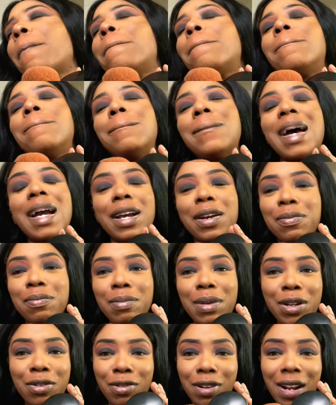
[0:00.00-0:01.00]
MAC
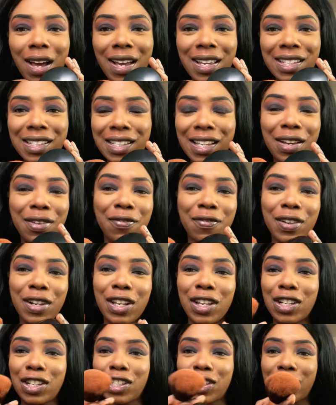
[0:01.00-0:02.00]
Mineralized Skin
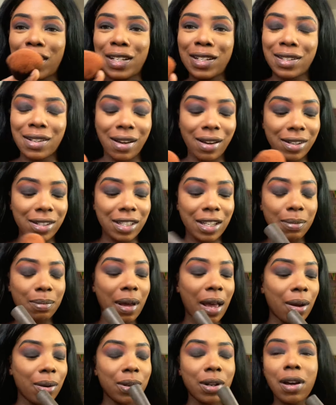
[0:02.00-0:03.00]
Finish in Dark Deep
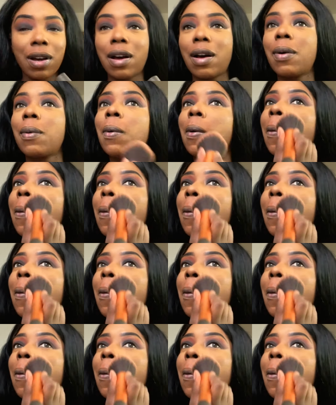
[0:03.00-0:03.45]
Powder.